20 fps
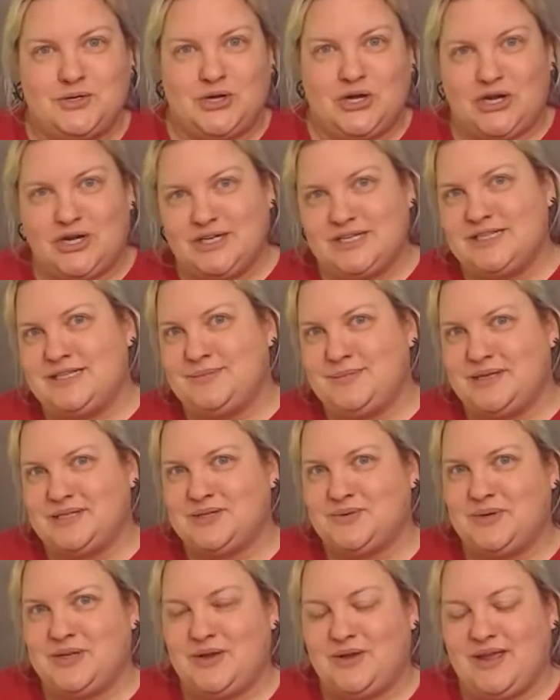don't hurt
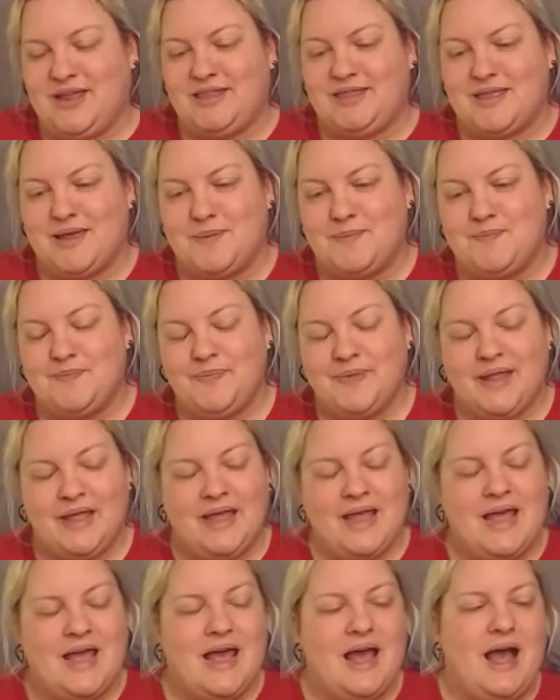as much when you hit them.